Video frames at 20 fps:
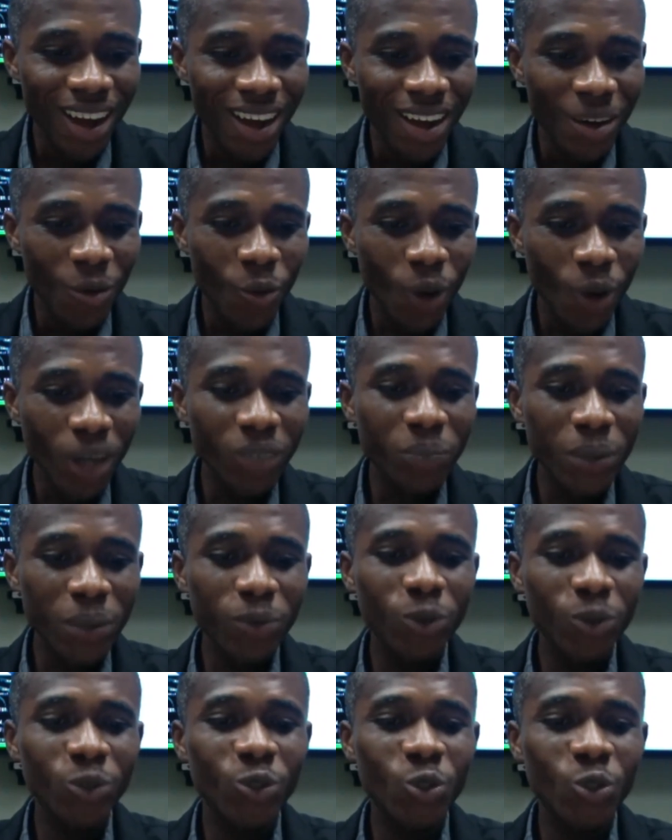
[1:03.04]
"What
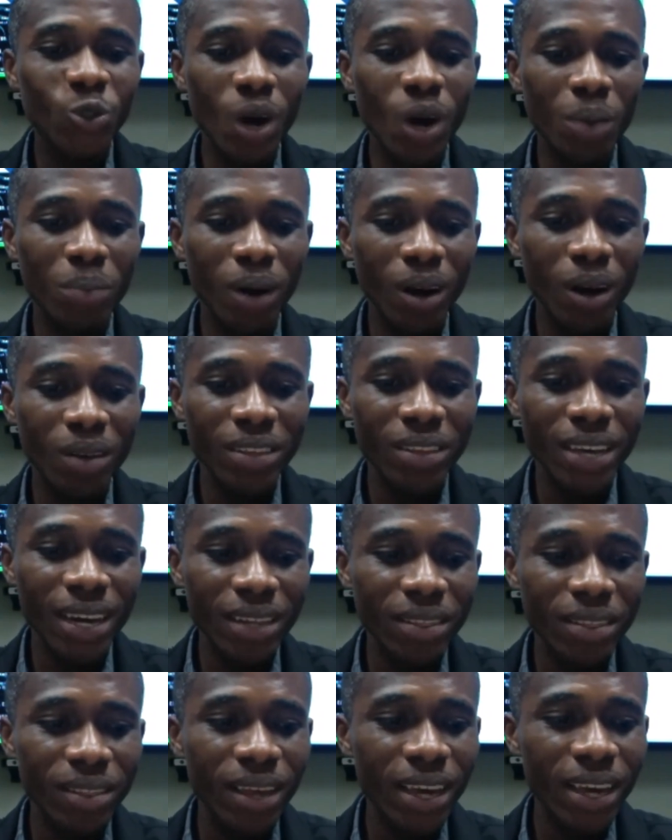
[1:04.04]
people do about
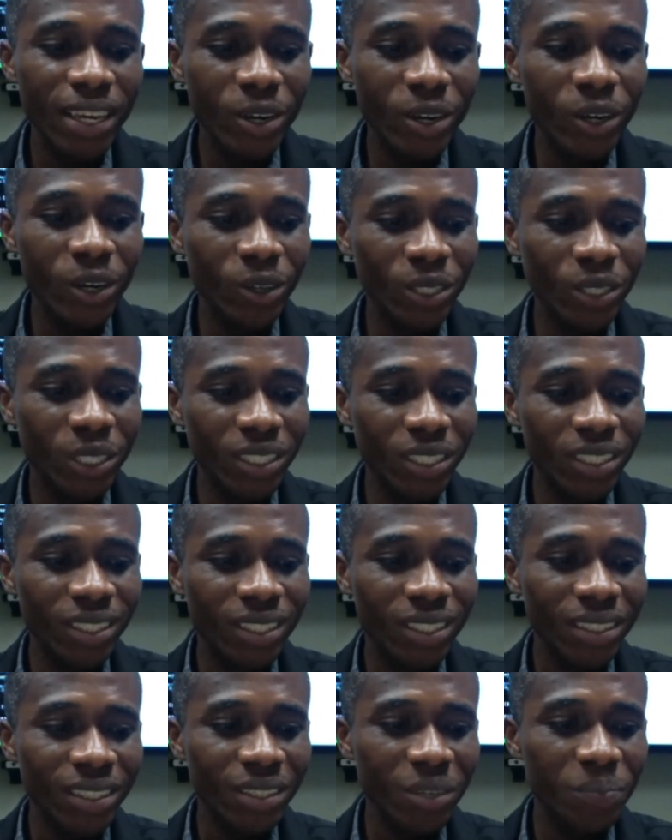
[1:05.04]
the ecology
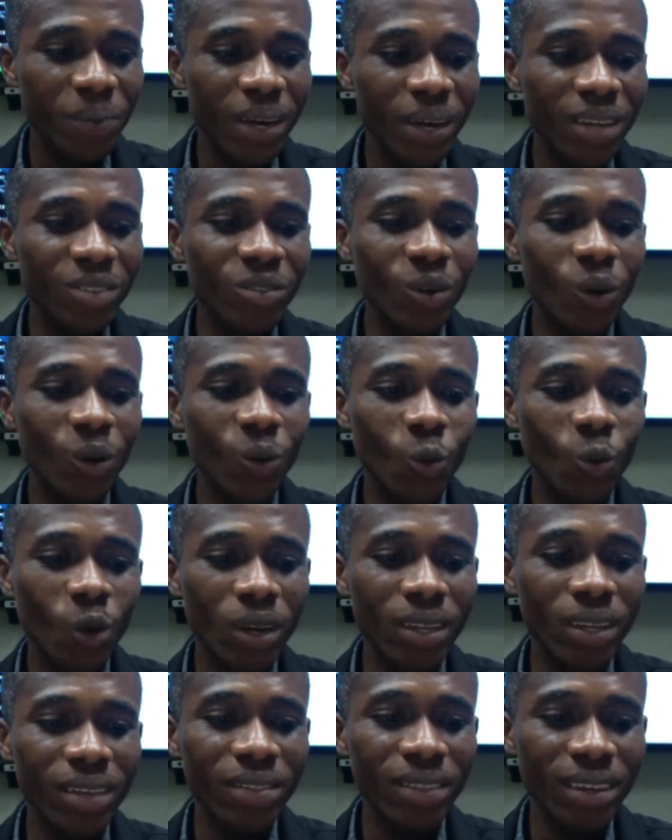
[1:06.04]
depends on
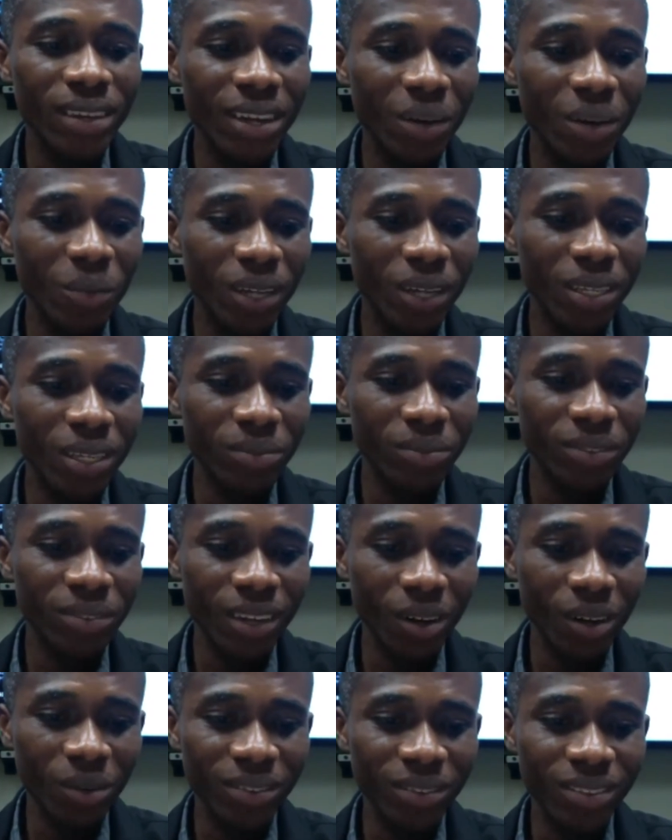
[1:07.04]
what they think about
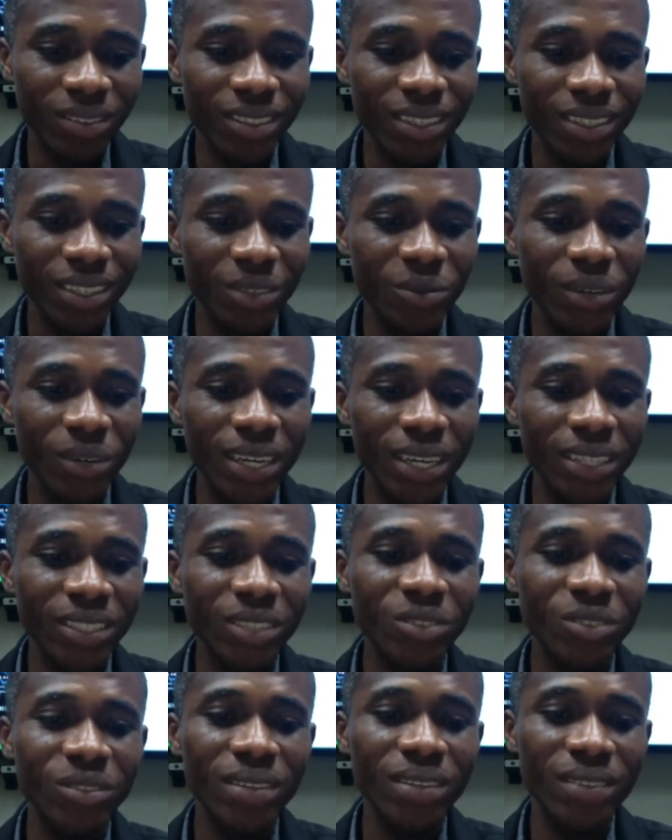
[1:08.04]
themselves in
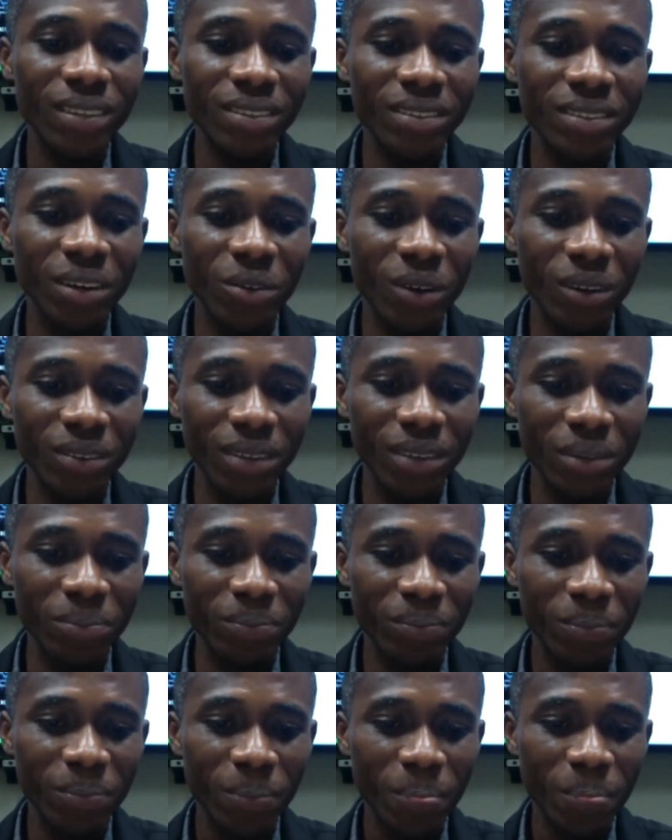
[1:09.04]
relation to the things around them.
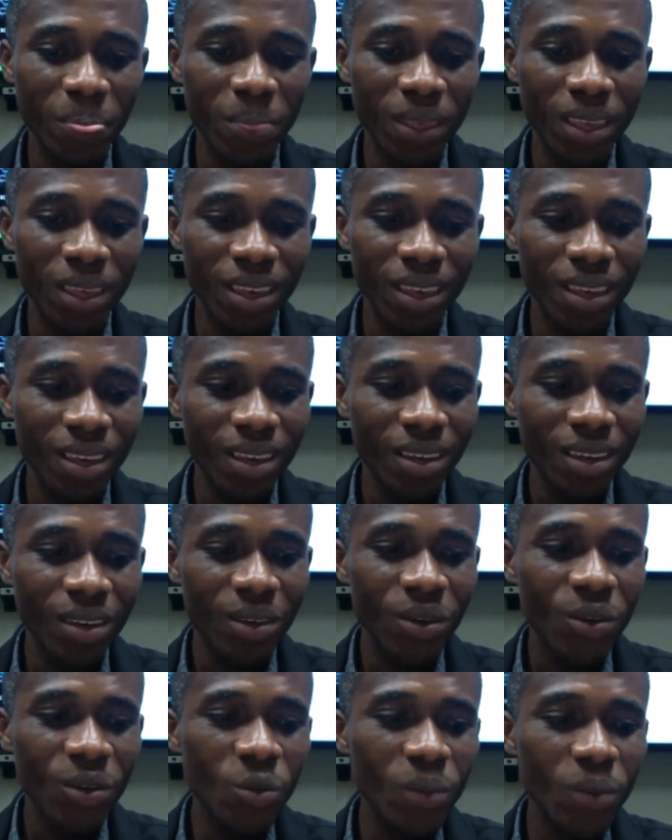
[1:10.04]

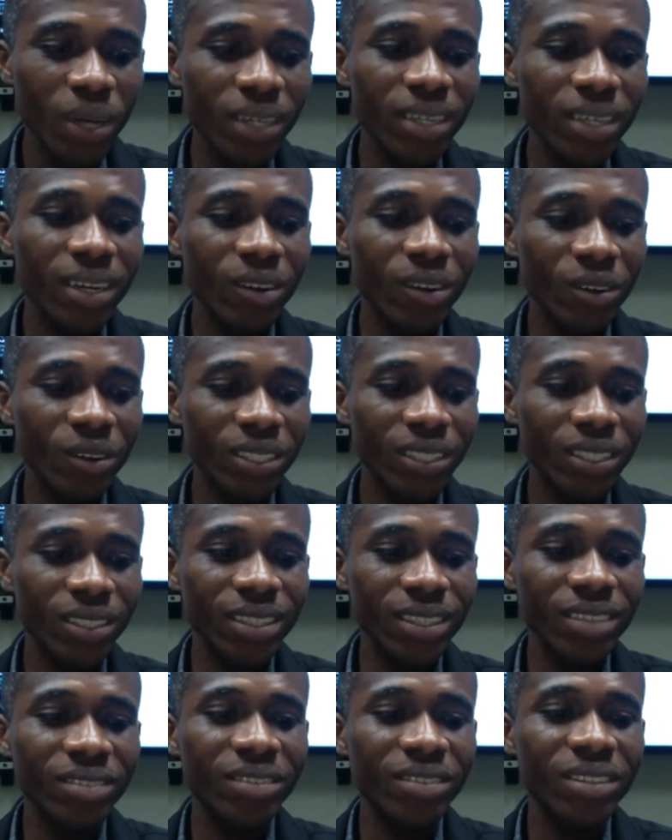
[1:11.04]
Human ecology
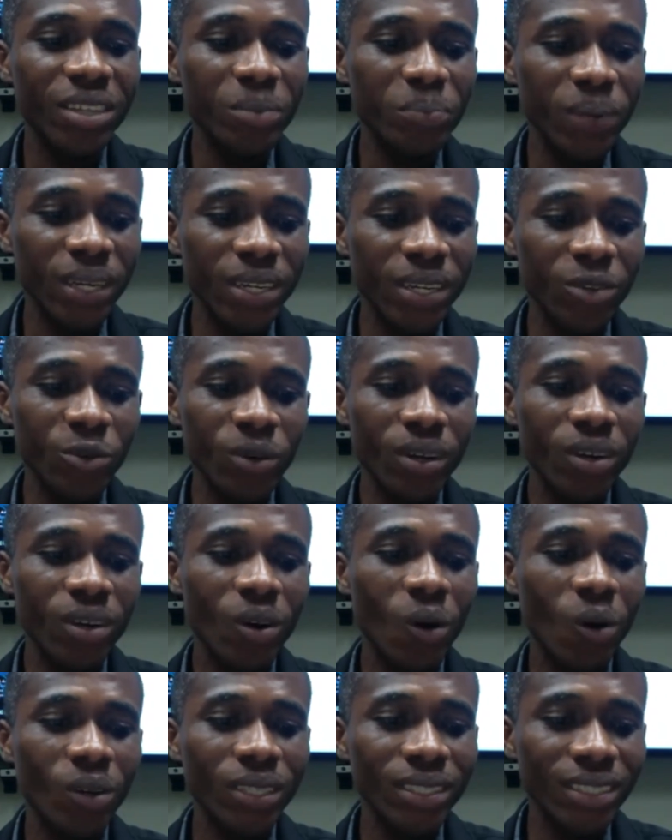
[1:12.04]
is deeply
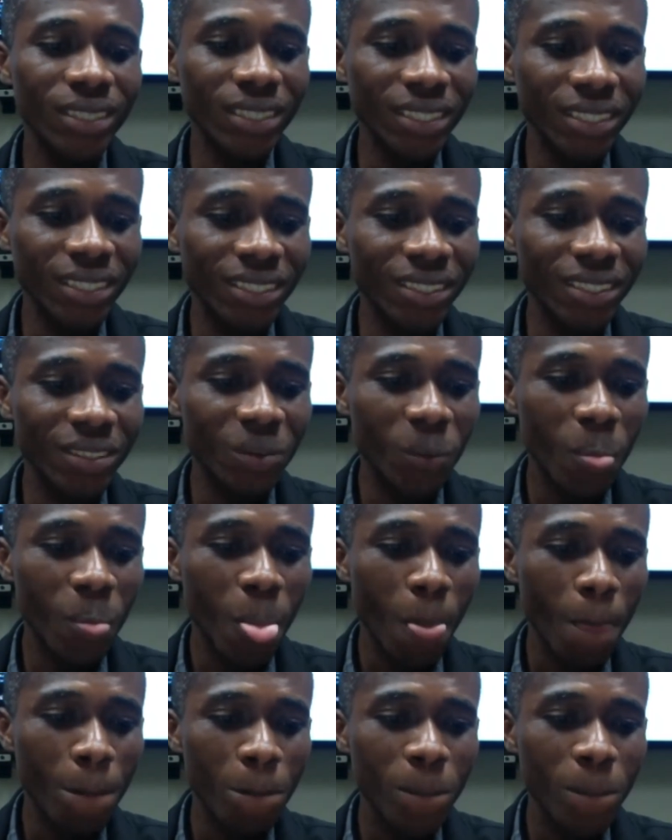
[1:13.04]
conditioned
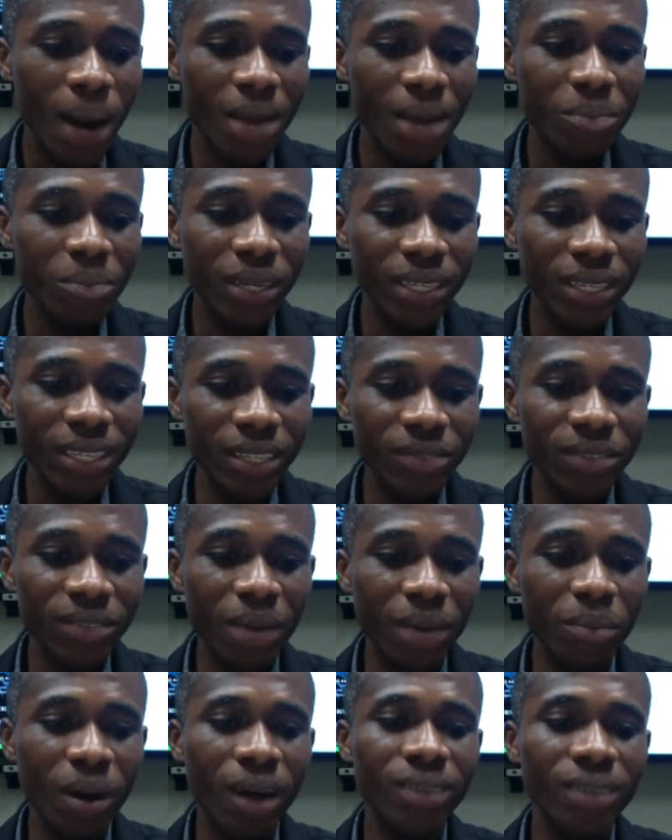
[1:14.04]
by beliefs
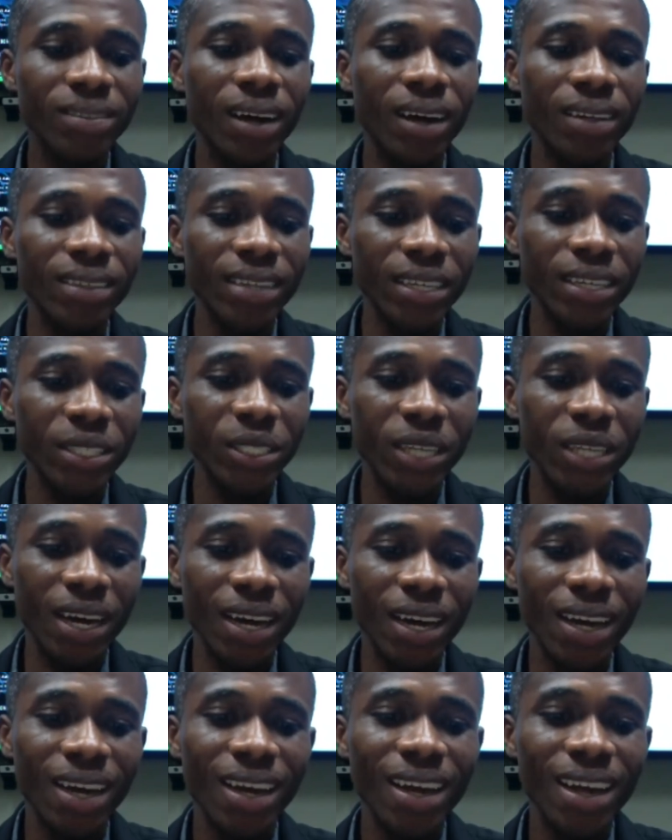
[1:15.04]
about our
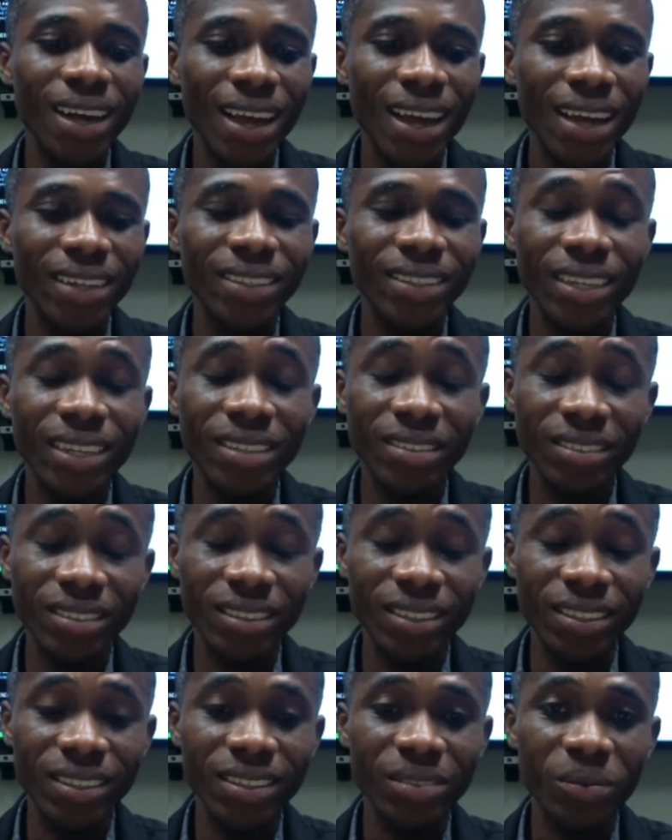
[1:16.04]
nature and
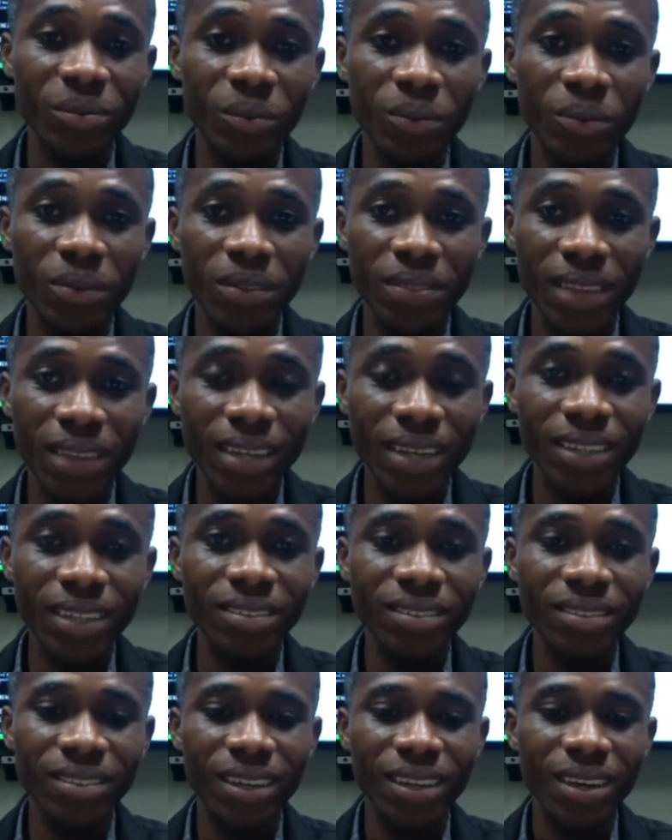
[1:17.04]
destiny, that is,